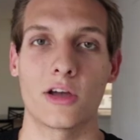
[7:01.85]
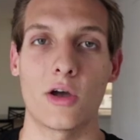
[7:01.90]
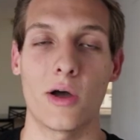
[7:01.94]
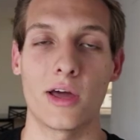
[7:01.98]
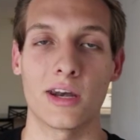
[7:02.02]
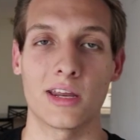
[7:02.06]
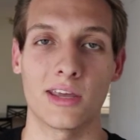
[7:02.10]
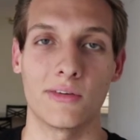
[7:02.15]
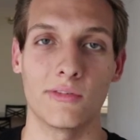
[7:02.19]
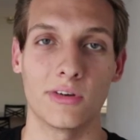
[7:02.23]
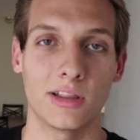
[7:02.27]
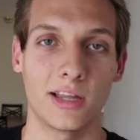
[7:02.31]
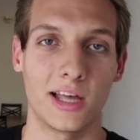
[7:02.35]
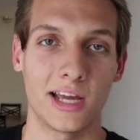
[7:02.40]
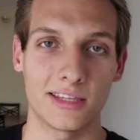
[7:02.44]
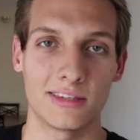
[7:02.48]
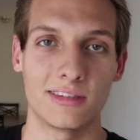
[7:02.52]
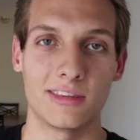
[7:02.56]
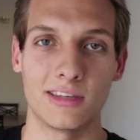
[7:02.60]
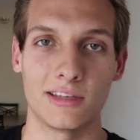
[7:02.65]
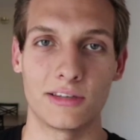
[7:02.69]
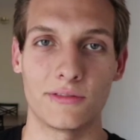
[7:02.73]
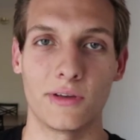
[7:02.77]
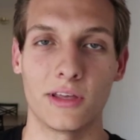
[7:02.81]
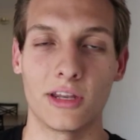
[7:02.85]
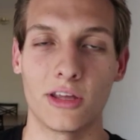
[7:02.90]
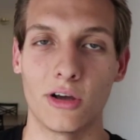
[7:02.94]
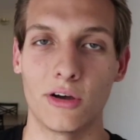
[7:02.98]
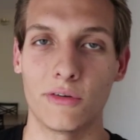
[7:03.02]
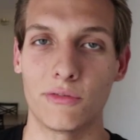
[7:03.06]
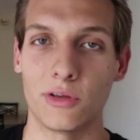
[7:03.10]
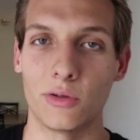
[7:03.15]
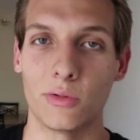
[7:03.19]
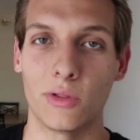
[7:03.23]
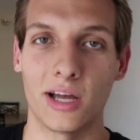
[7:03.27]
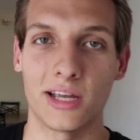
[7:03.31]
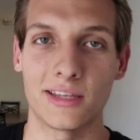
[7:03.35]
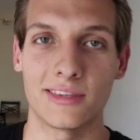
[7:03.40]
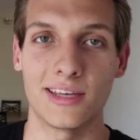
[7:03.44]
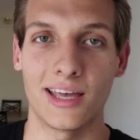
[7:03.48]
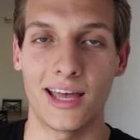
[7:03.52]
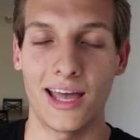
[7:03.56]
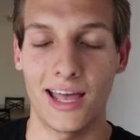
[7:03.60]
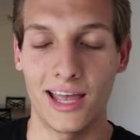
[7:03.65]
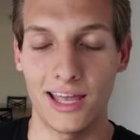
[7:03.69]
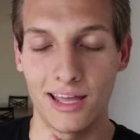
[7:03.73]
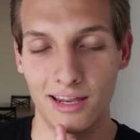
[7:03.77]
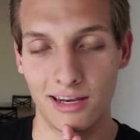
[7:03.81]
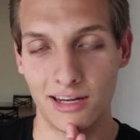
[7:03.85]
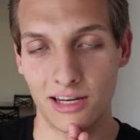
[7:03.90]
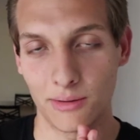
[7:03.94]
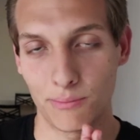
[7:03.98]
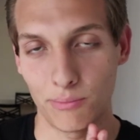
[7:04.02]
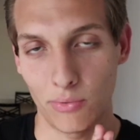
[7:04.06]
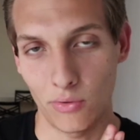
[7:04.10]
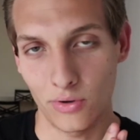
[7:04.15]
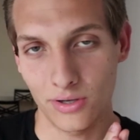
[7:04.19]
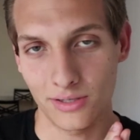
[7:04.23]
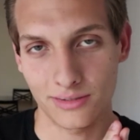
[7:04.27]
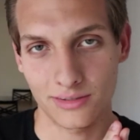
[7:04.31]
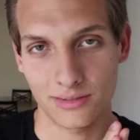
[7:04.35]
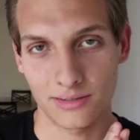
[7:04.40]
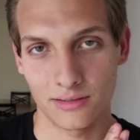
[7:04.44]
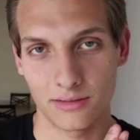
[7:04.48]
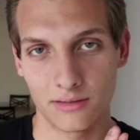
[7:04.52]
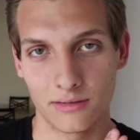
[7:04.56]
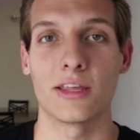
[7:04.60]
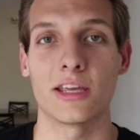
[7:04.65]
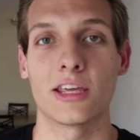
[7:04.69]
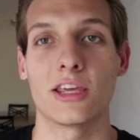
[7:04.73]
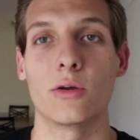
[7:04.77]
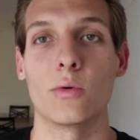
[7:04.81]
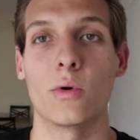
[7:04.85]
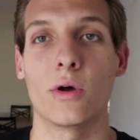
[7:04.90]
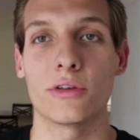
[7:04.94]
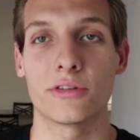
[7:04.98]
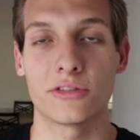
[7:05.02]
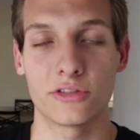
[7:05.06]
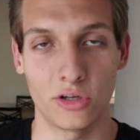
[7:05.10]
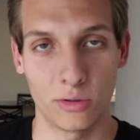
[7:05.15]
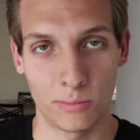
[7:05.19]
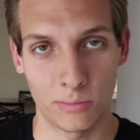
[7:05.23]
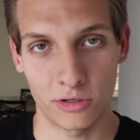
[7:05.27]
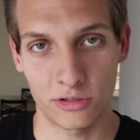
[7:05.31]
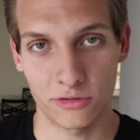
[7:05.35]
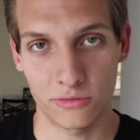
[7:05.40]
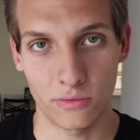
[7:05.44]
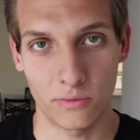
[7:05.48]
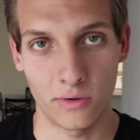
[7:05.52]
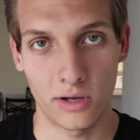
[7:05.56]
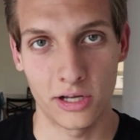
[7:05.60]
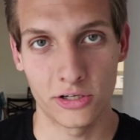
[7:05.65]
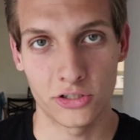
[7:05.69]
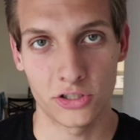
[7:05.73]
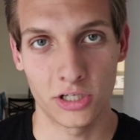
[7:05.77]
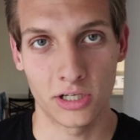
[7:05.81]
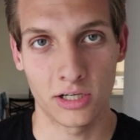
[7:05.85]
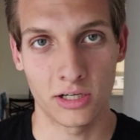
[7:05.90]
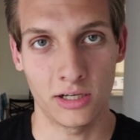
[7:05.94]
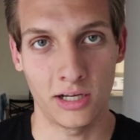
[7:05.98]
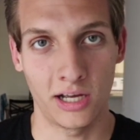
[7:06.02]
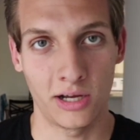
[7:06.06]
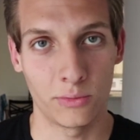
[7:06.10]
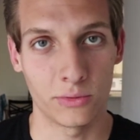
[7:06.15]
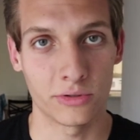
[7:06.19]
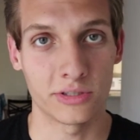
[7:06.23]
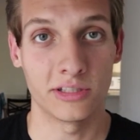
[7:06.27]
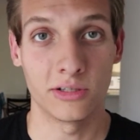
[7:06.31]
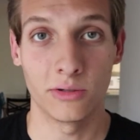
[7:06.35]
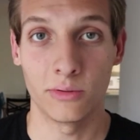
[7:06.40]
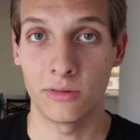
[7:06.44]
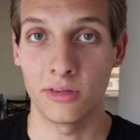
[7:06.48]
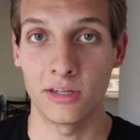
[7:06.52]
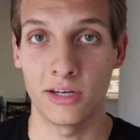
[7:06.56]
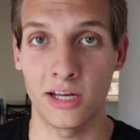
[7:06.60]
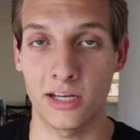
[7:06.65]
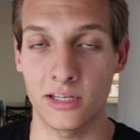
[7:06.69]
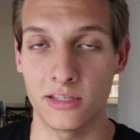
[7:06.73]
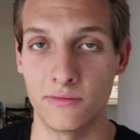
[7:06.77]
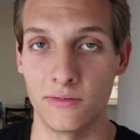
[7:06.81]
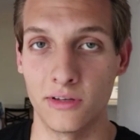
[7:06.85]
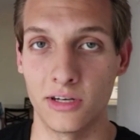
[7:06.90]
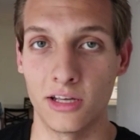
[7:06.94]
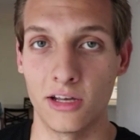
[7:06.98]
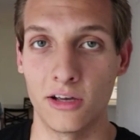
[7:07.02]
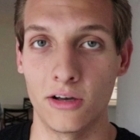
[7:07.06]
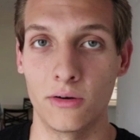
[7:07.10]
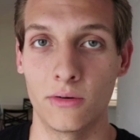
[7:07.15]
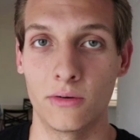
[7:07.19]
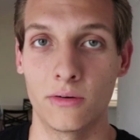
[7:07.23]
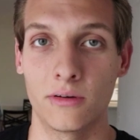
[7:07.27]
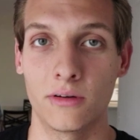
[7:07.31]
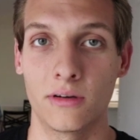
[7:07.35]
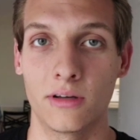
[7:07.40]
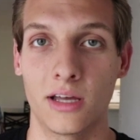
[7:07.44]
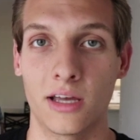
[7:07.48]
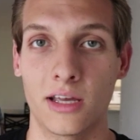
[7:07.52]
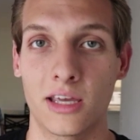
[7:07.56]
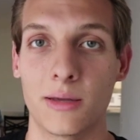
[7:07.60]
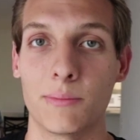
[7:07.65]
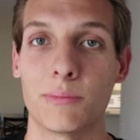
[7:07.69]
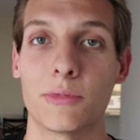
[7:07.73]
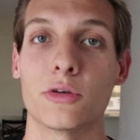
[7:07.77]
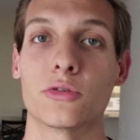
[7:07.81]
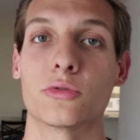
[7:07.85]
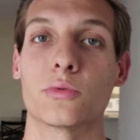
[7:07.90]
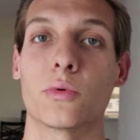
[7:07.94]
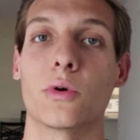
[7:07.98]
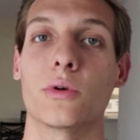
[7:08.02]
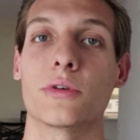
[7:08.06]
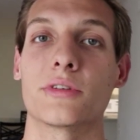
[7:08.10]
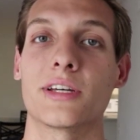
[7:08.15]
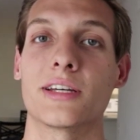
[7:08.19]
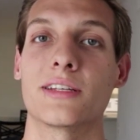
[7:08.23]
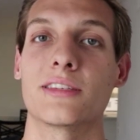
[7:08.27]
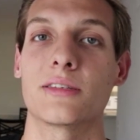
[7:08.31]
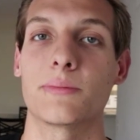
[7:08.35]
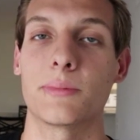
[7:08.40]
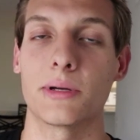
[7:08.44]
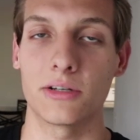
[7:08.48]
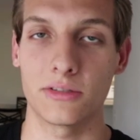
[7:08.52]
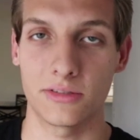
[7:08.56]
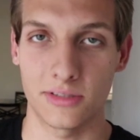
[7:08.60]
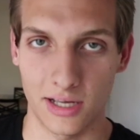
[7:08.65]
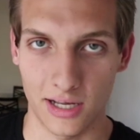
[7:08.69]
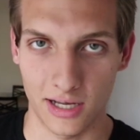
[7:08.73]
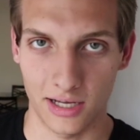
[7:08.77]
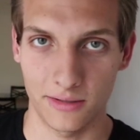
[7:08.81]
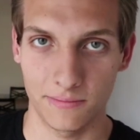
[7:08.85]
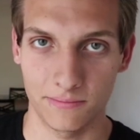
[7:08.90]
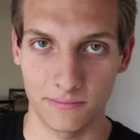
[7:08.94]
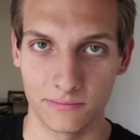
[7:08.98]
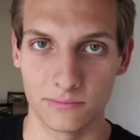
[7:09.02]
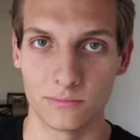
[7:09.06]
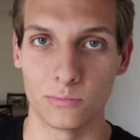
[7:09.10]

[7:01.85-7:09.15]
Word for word: Go ahead and give a like to this video if you liked it at any point. Thank you all so much for watching. I will see you in the next video. Keep those rolls and spirits high.